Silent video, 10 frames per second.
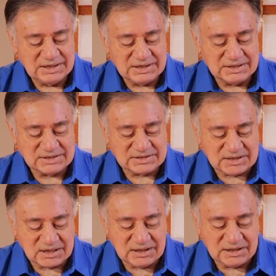is
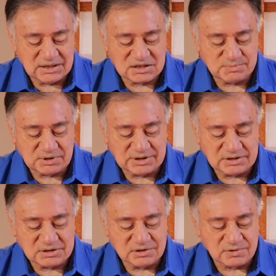suddenly
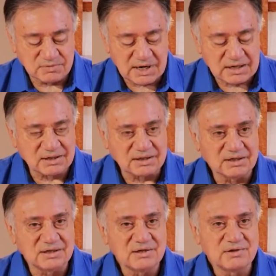experienced
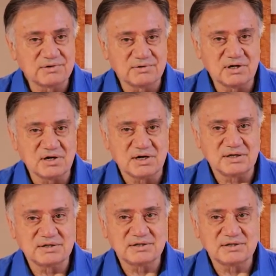directly through the heart.